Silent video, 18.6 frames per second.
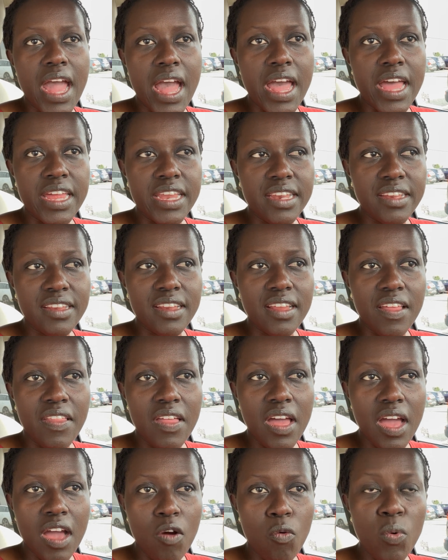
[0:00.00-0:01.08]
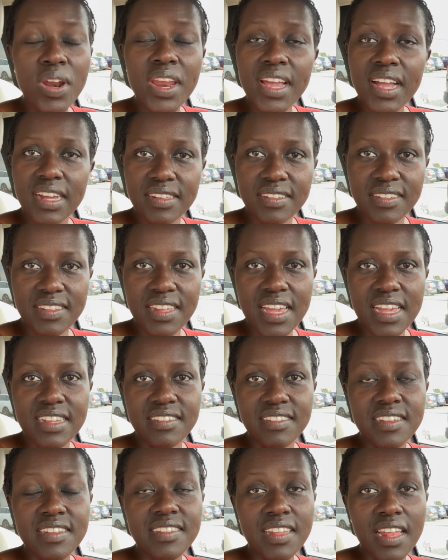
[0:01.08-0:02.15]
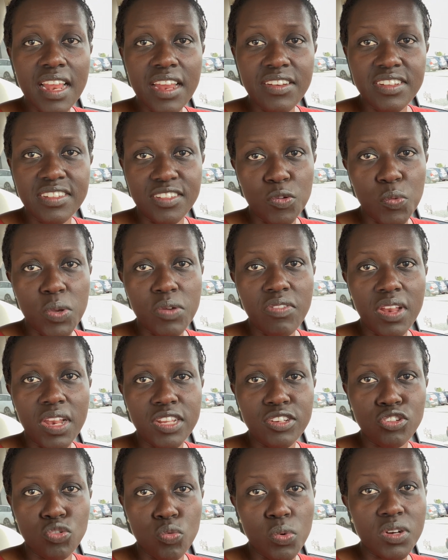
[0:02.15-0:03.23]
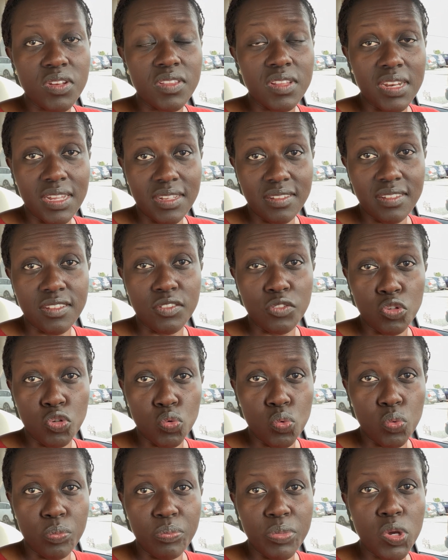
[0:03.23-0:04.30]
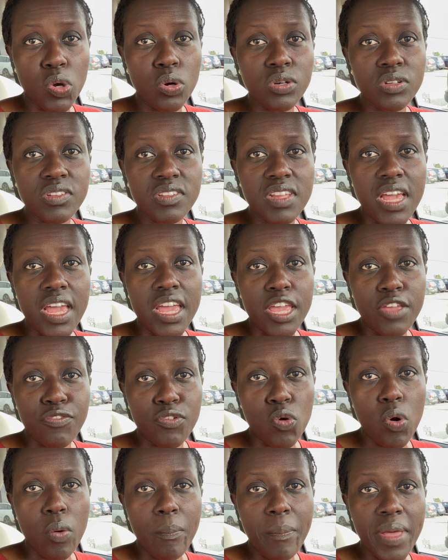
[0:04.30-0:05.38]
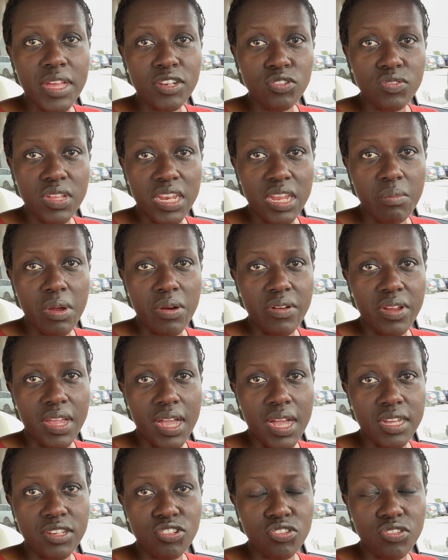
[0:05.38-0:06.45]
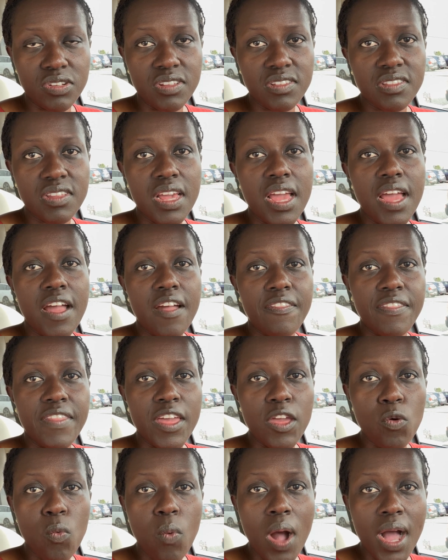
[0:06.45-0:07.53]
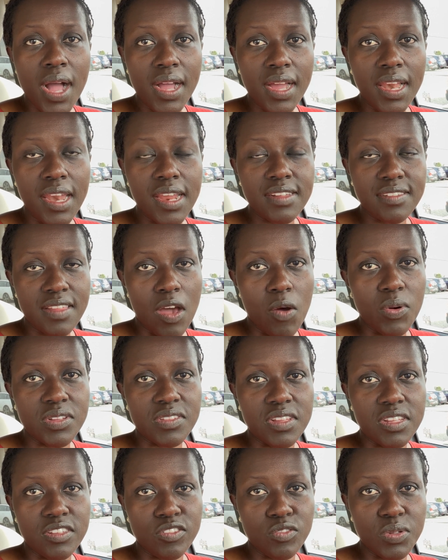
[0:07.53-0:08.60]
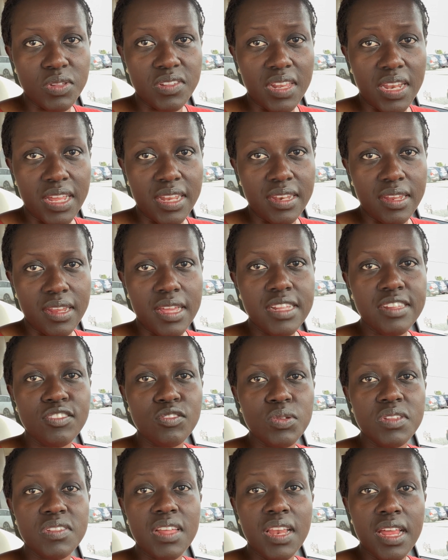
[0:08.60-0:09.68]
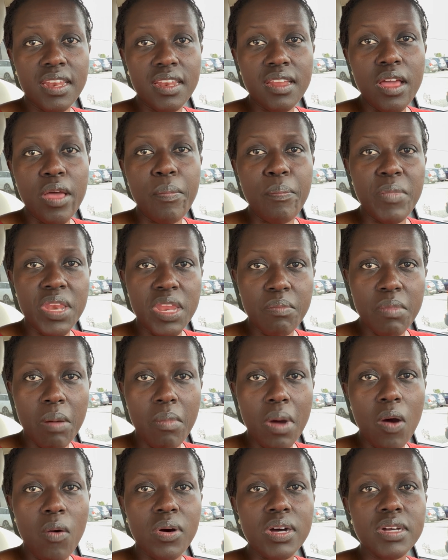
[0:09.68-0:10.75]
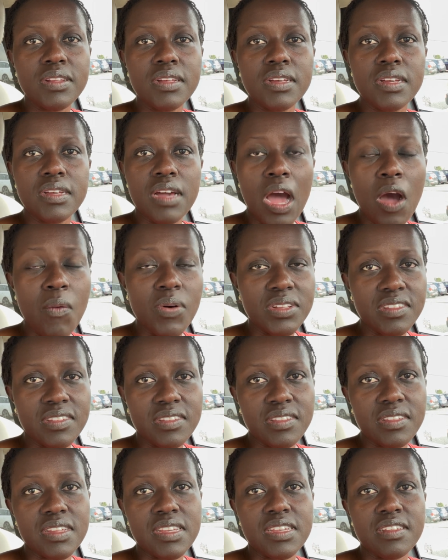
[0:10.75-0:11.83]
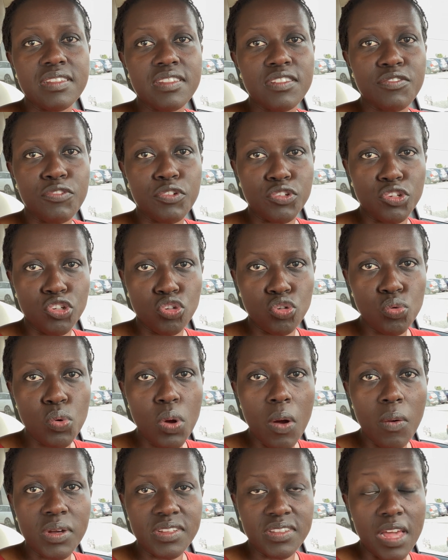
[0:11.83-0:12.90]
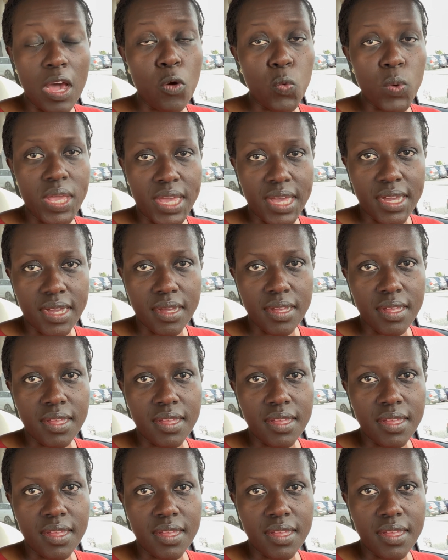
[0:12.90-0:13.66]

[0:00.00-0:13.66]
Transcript: And what I can say is this salary is equivalent to what the nurses do. Because if you compare to the neighboring countries, they work less hours than Switzerland. In Switzerland, minimum hours is 42 hours a week.